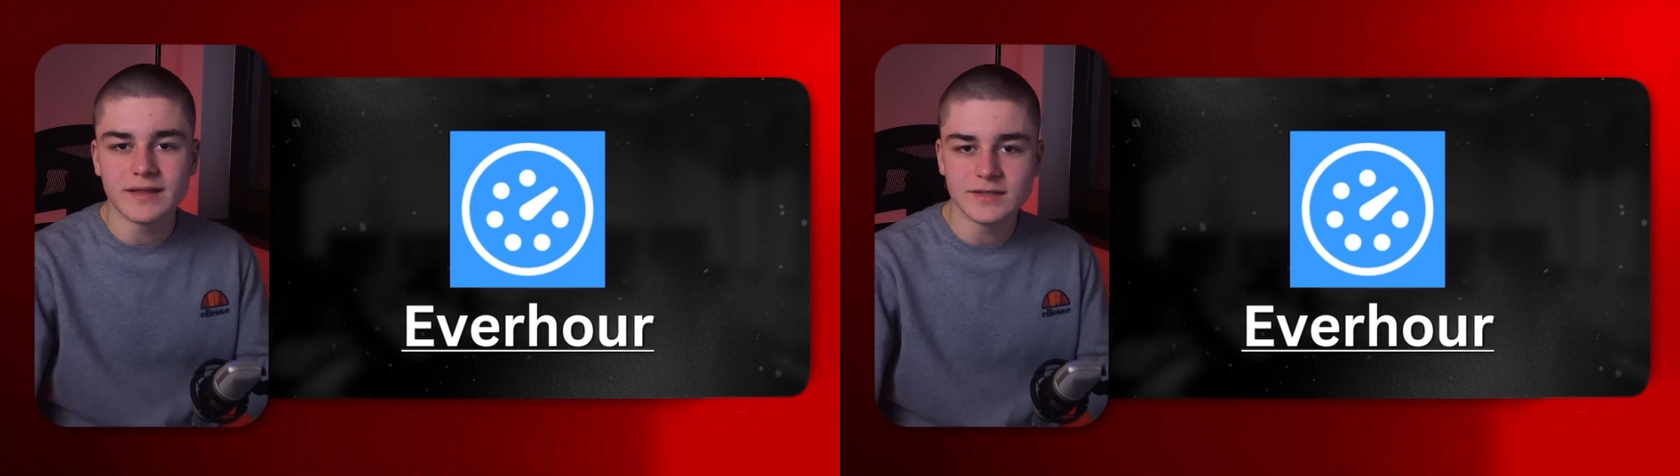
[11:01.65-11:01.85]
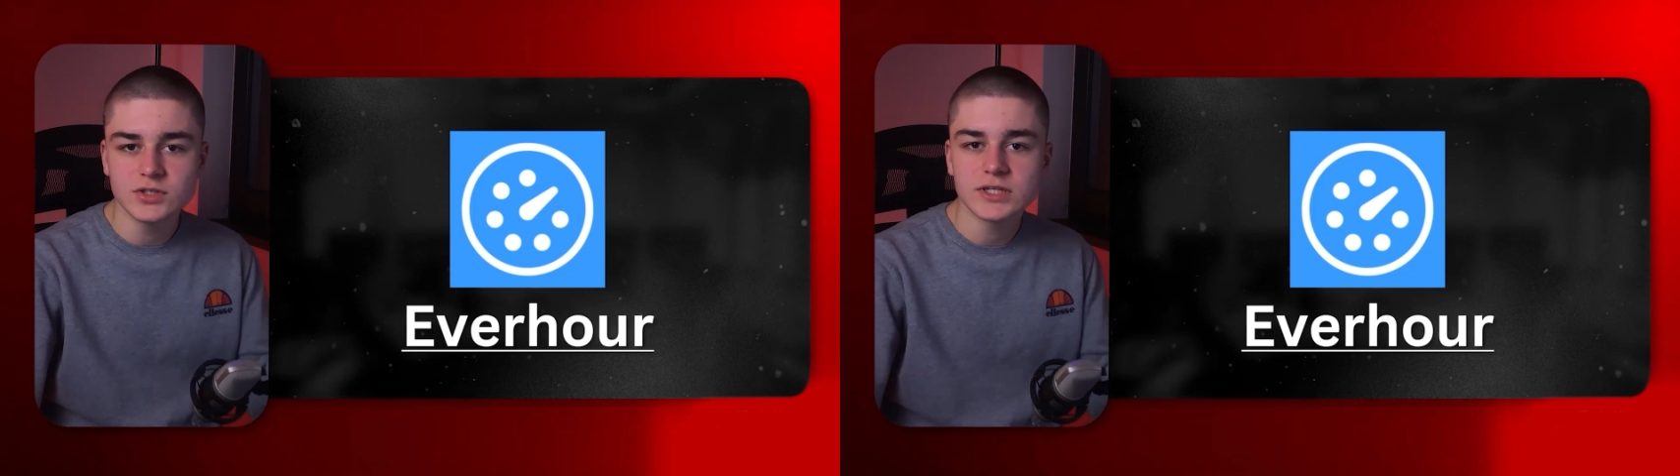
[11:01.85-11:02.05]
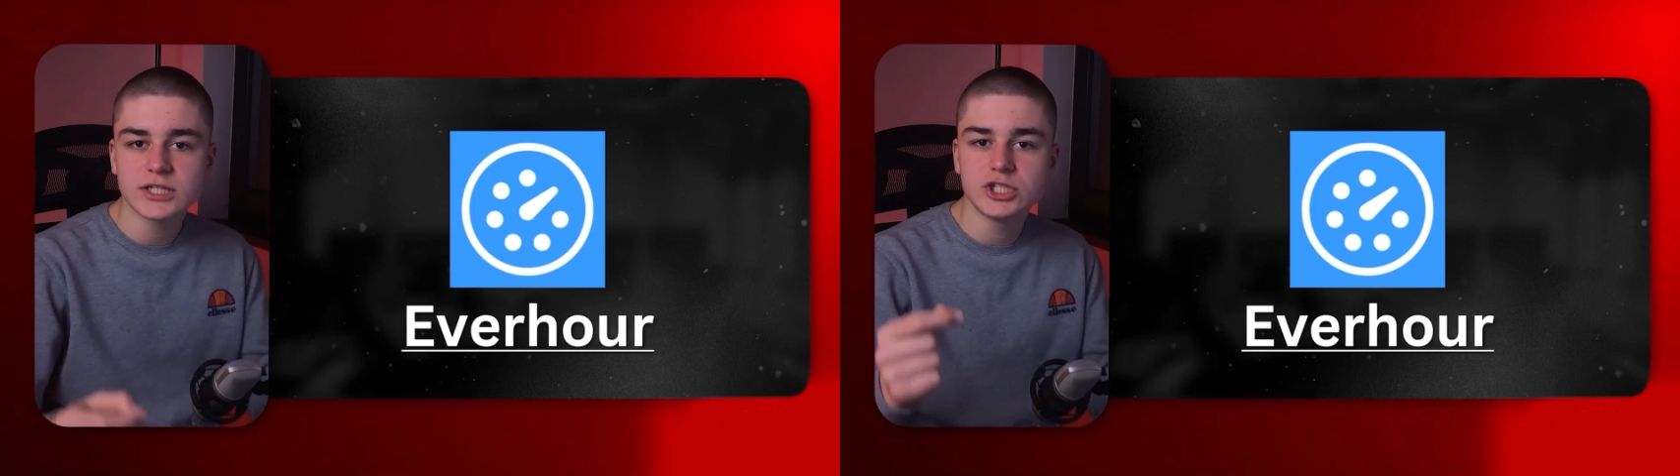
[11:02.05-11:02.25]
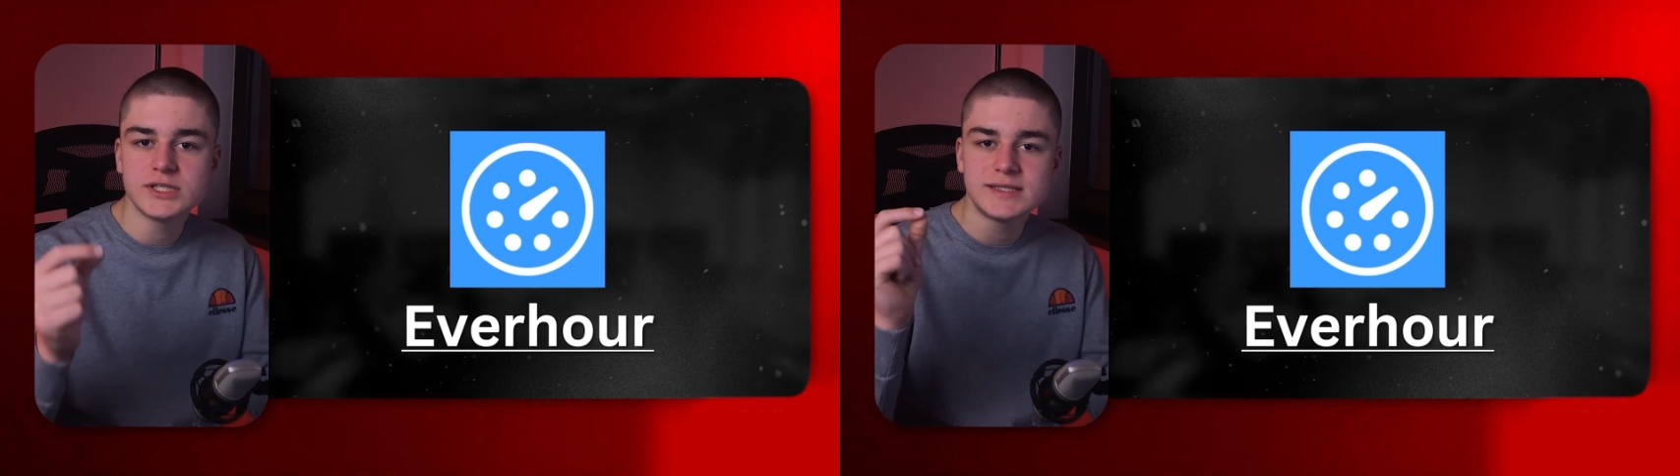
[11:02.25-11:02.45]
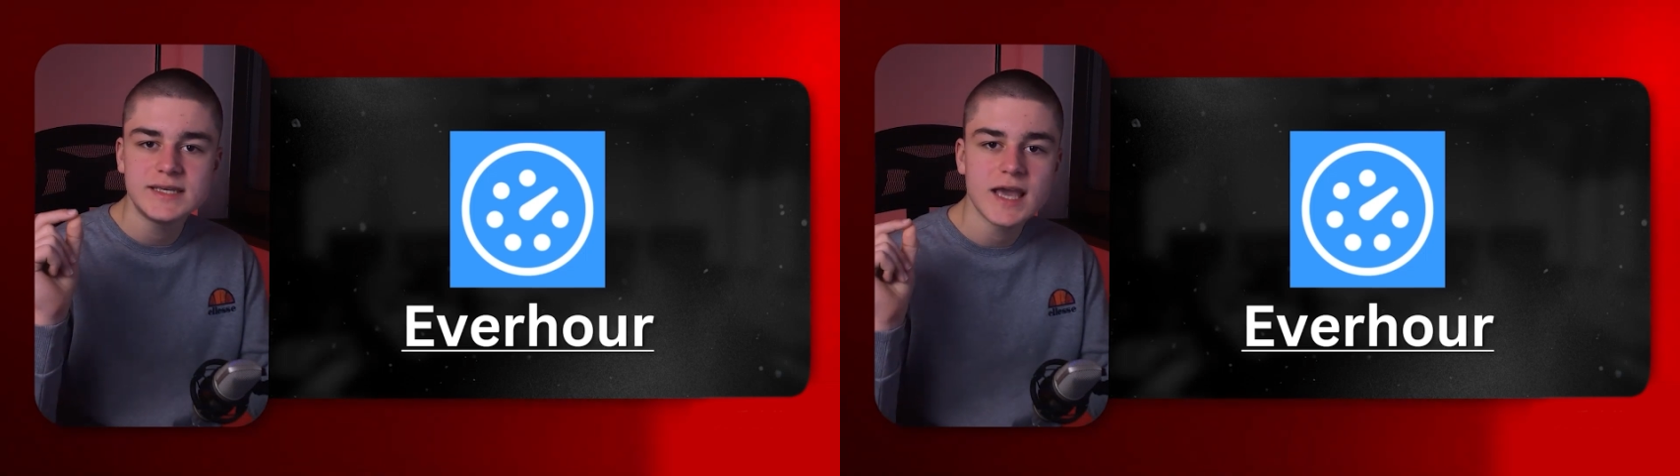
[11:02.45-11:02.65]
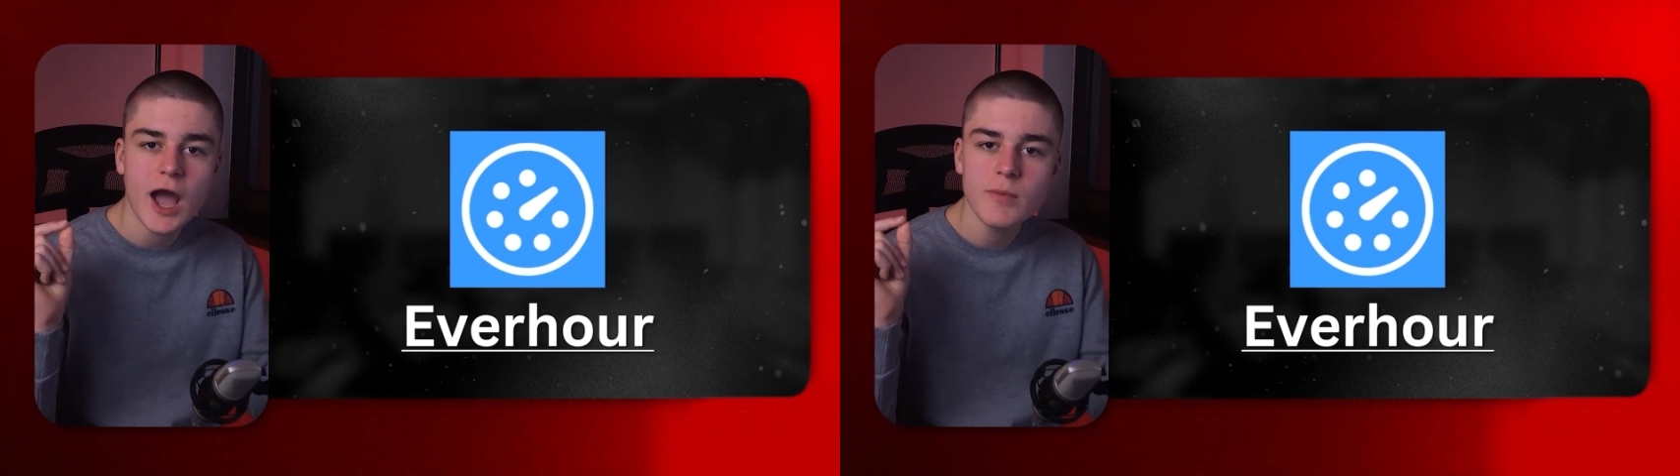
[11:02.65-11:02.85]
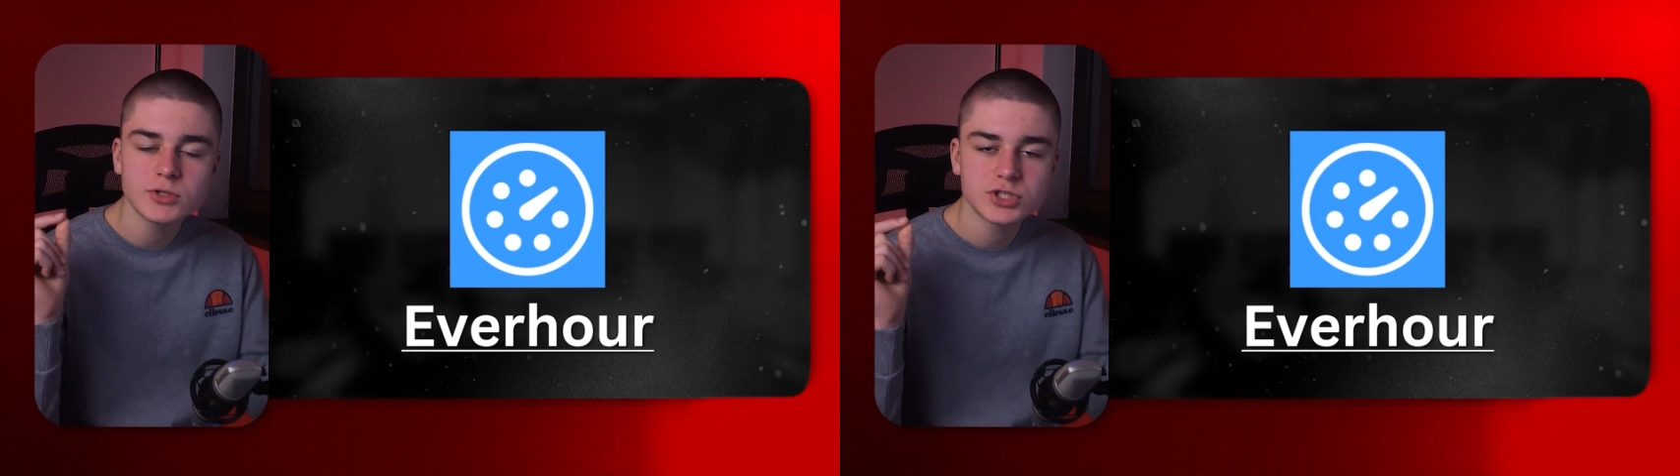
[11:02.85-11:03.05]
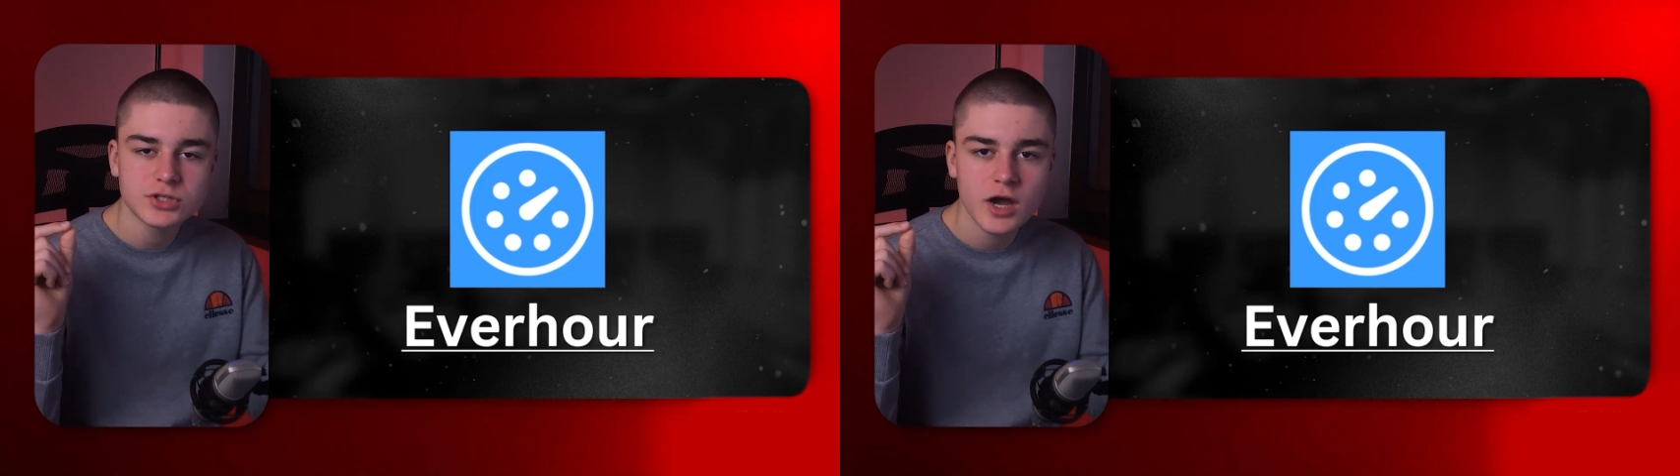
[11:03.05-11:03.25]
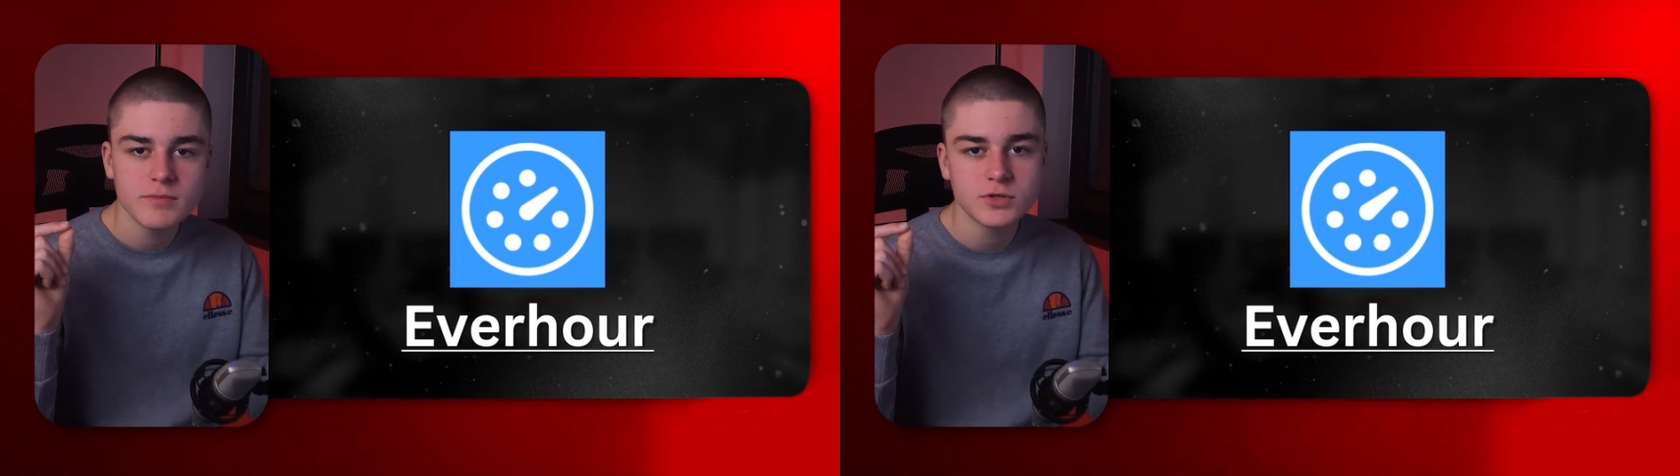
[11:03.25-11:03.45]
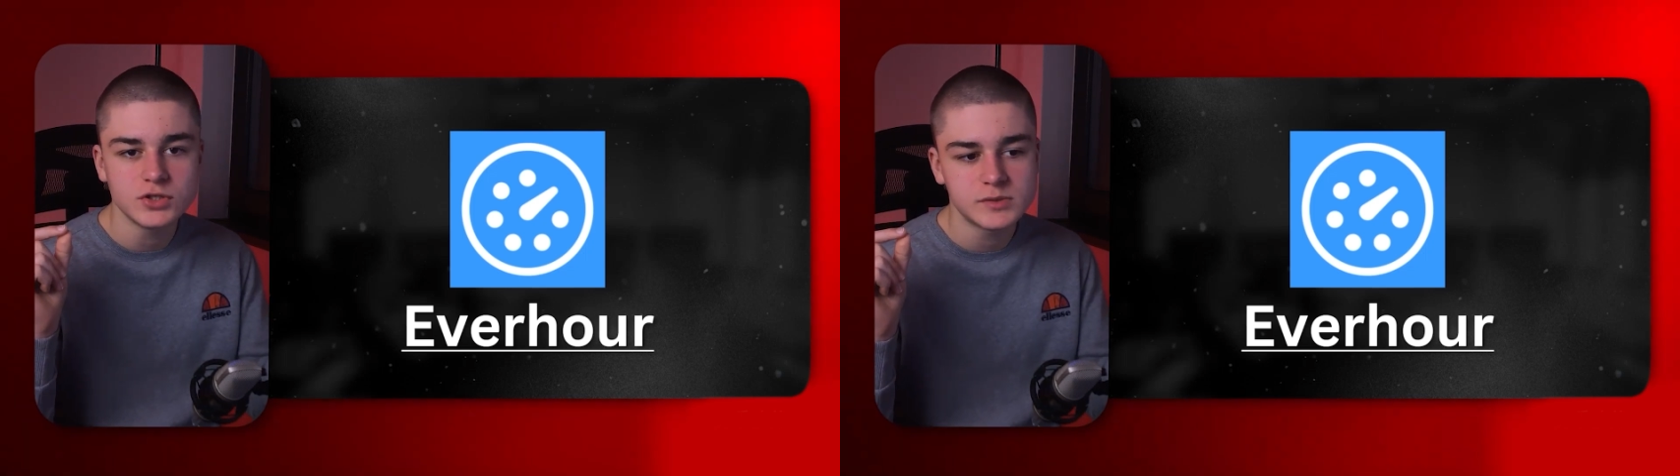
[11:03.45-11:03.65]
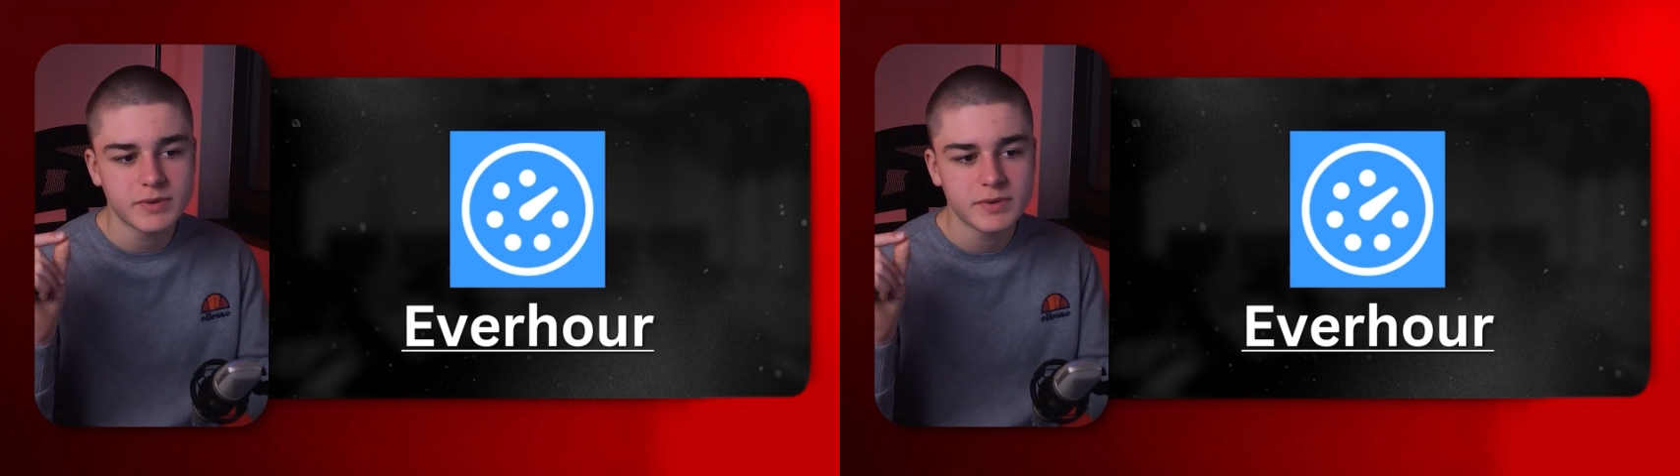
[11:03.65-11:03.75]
And then you can actually see how much time you